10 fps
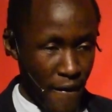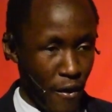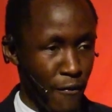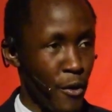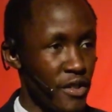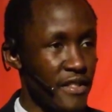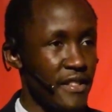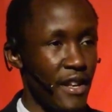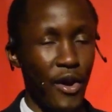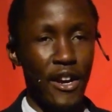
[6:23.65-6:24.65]
Of course,
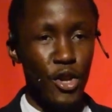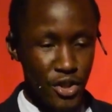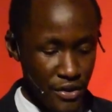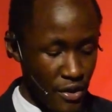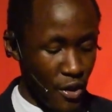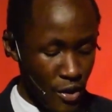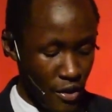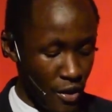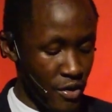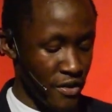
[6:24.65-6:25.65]
there were
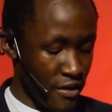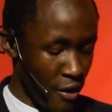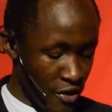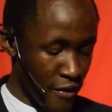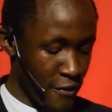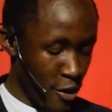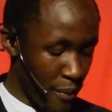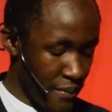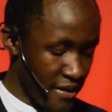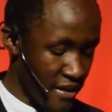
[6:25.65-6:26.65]
loss of
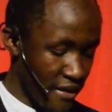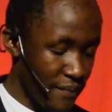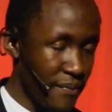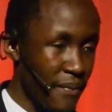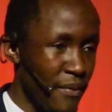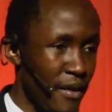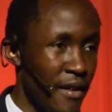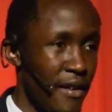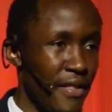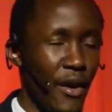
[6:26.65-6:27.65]
jobs,
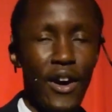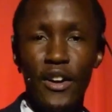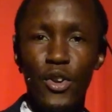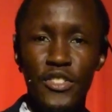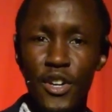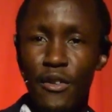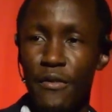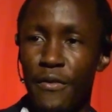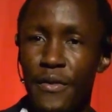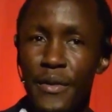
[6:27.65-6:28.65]
there were closure of
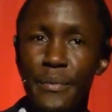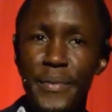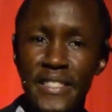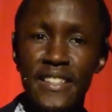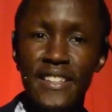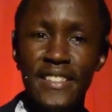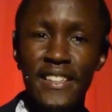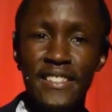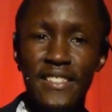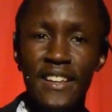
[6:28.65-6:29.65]

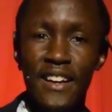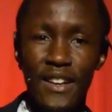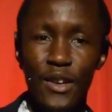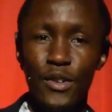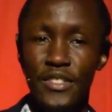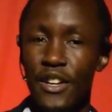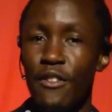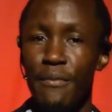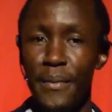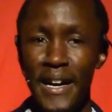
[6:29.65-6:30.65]
businesses, closure
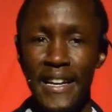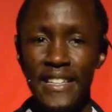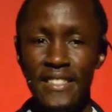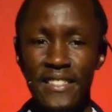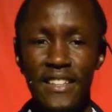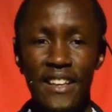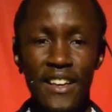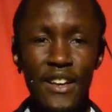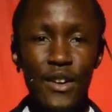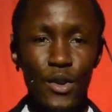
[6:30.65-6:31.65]
of markets,
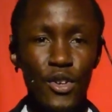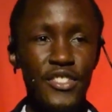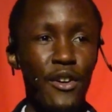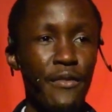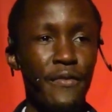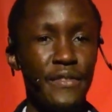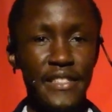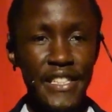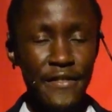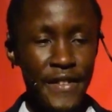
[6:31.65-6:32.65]
closure of
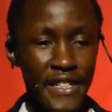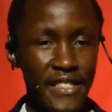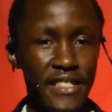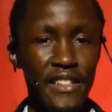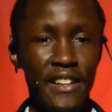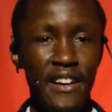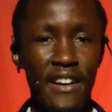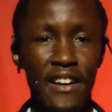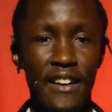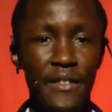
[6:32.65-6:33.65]
different
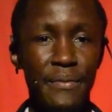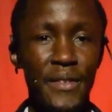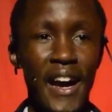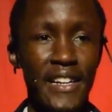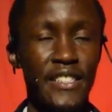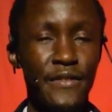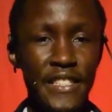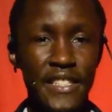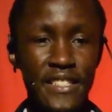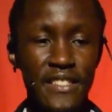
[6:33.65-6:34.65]

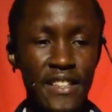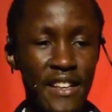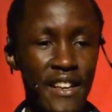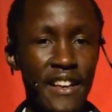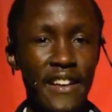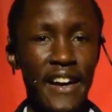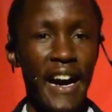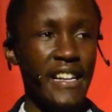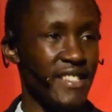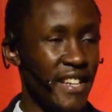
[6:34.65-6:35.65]
activities,
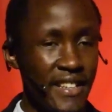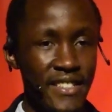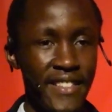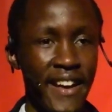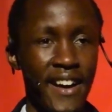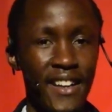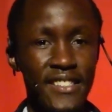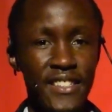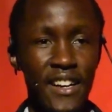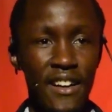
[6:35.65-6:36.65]
a change in the
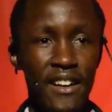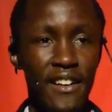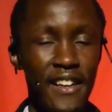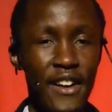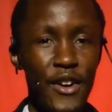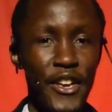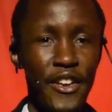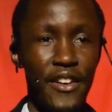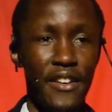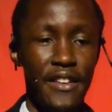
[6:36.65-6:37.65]
culture
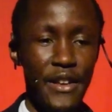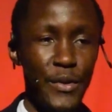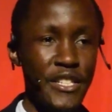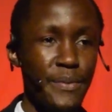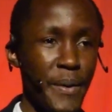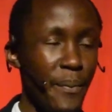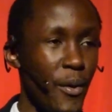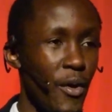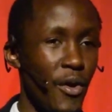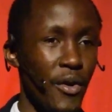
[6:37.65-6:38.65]
in which
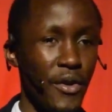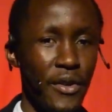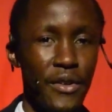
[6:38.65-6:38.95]
people,